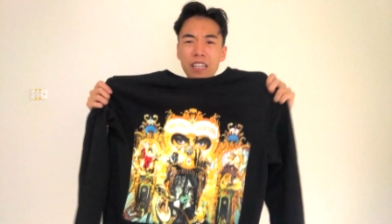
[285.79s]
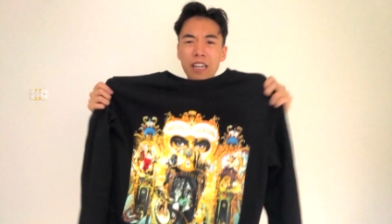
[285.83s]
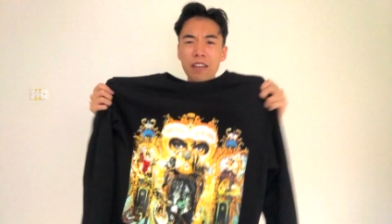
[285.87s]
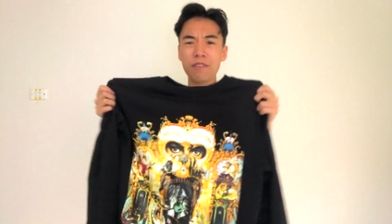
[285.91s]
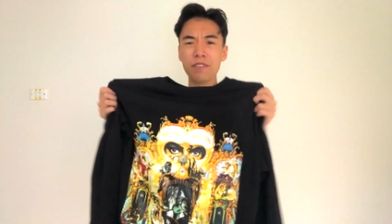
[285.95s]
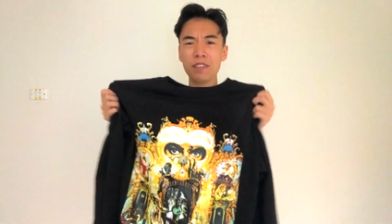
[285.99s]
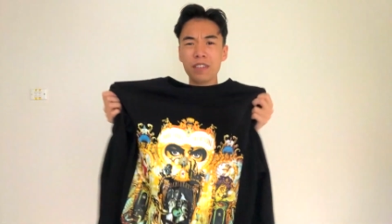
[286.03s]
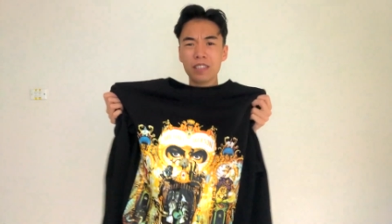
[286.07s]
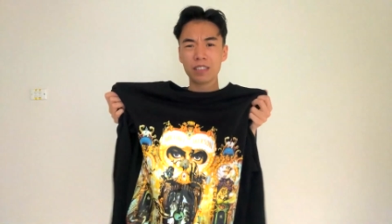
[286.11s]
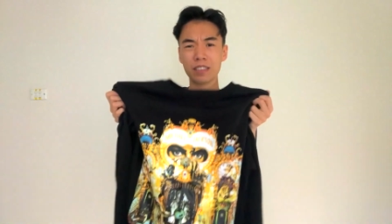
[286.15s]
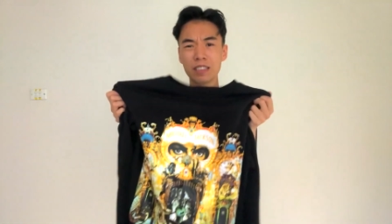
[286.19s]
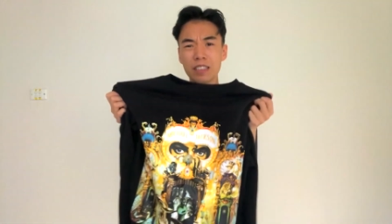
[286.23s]
I
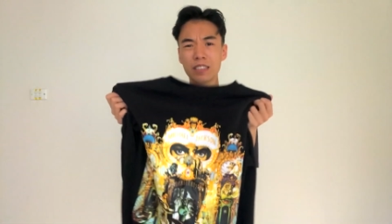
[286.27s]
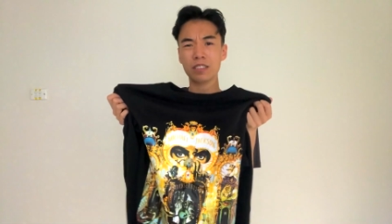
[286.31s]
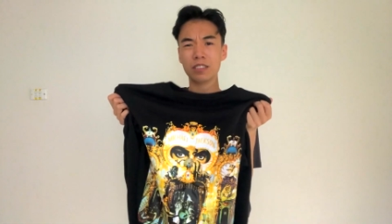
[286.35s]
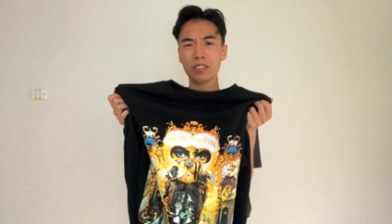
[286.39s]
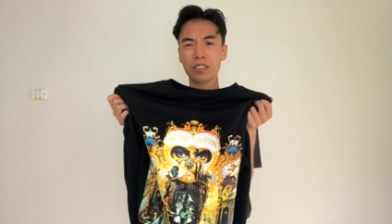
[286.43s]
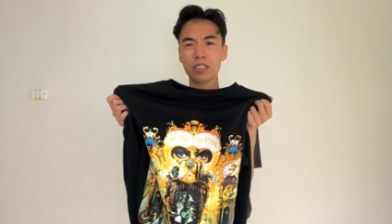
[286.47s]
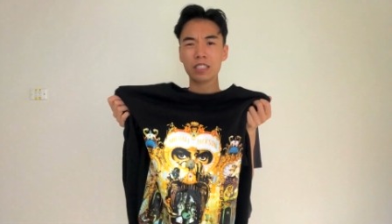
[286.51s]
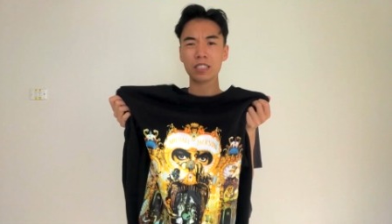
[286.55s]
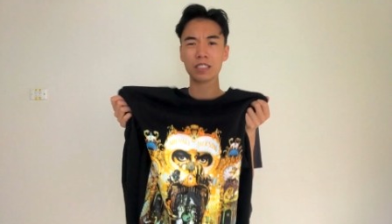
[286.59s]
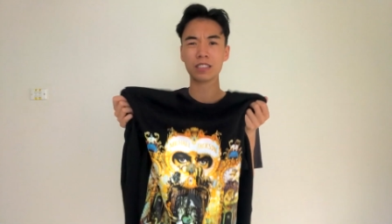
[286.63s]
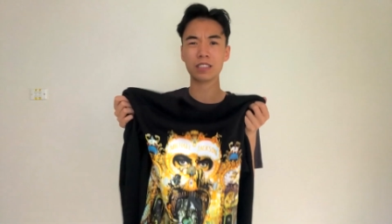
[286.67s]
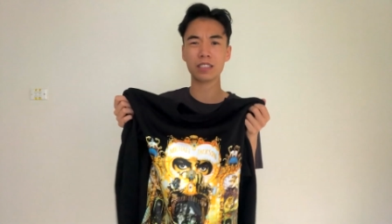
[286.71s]
think this
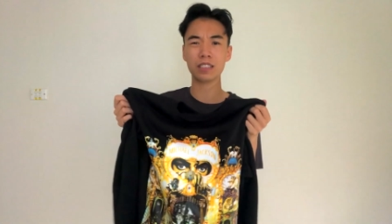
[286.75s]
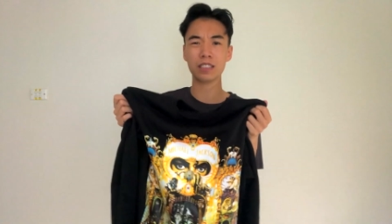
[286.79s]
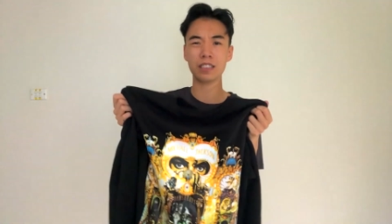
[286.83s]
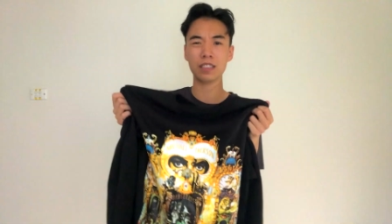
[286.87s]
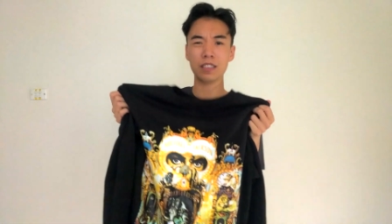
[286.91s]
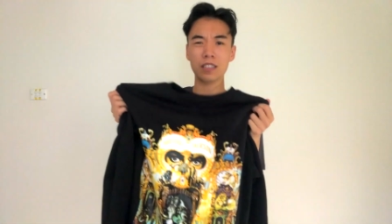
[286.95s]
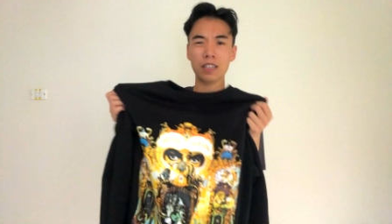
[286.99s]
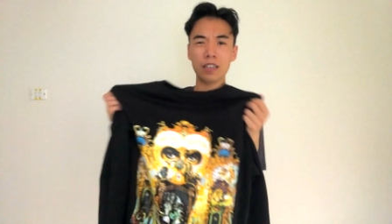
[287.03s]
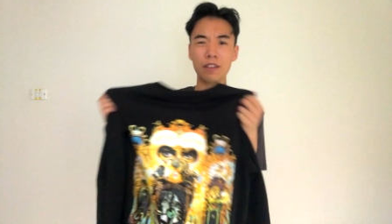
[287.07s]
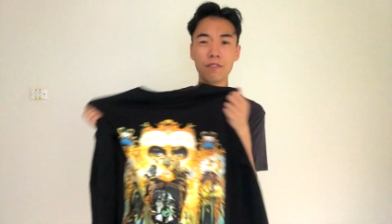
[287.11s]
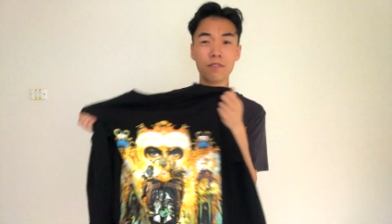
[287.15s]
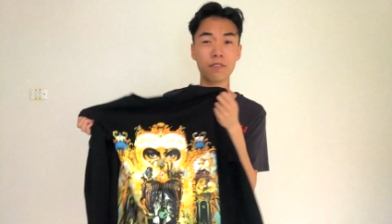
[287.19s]
is just
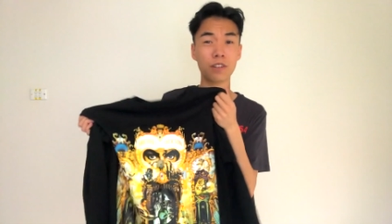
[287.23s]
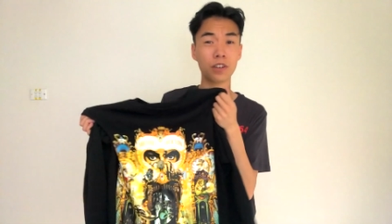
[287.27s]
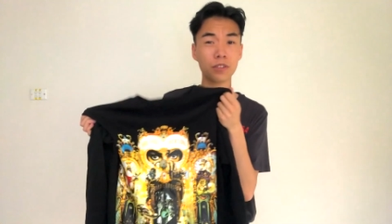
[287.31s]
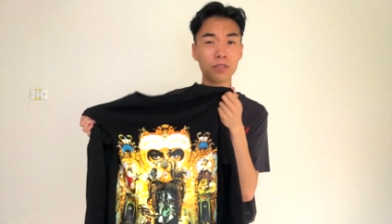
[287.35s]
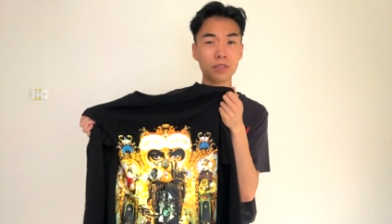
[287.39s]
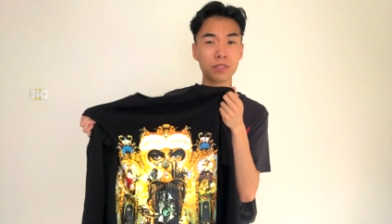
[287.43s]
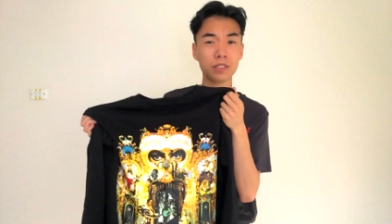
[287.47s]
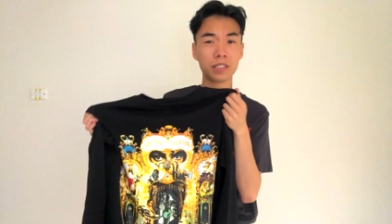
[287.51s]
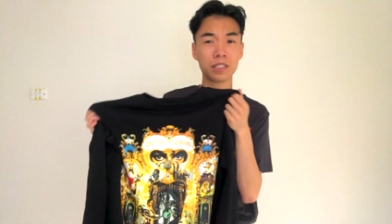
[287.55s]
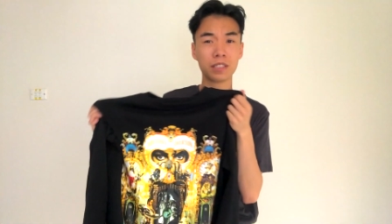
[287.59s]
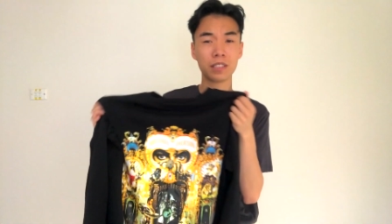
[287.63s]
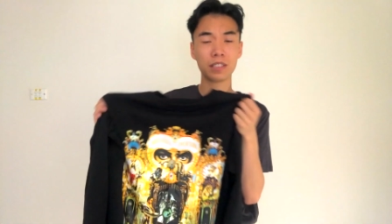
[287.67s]
a, a
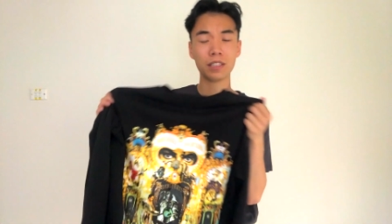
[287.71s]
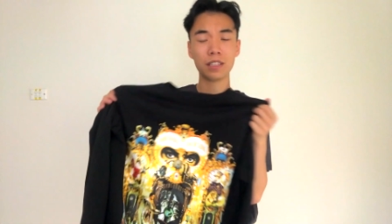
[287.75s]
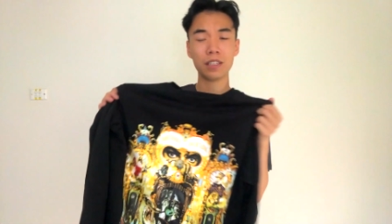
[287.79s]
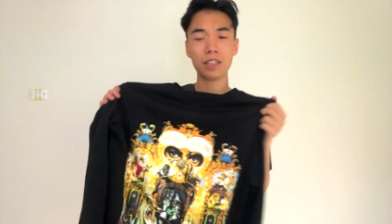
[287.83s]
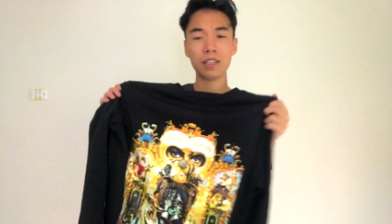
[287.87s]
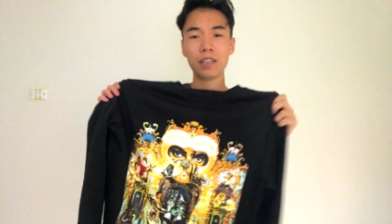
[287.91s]
fault